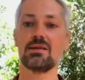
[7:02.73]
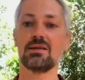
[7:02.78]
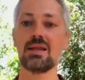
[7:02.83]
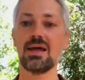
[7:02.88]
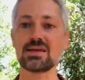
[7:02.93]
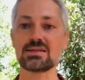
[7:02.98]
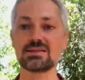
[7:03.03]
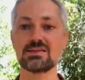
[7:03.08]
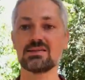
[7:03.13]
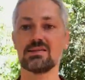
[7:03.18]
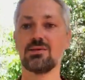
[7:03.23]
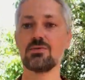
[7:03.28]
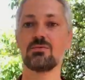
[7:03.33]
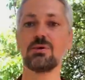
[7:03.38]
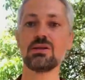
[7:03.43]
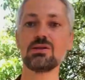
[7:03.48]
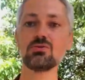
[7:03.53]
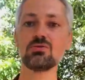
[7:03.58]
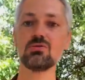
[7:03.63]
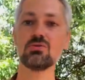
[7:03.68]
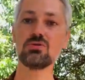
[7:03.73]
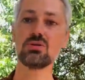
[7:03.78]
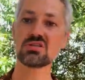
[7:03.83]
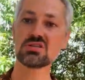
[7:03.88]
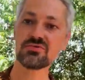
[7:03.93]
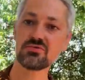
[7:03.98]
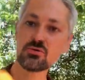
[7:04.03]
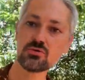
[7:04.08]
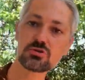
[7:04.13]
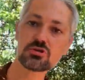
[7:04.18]
Next, when you do
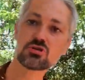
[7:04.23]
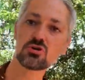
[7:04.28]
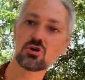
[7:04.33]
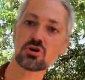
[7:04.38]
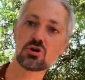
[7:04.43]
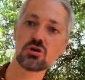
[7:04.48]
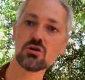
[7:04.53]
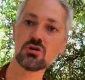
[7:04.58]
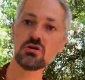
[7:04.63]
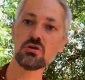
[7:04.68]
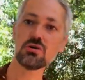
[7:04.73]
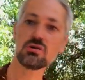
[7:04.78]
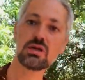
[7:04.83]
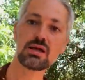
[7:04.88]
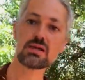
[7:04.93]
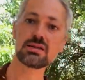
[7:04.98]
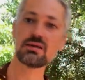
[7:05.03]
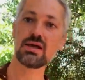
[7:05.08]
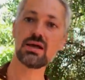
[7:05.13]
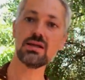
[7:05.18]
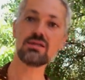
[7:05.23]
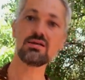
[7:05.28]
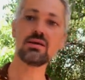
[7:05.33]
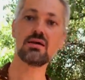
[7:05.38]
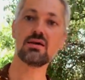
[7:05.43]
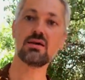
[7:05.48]
this full circle like that,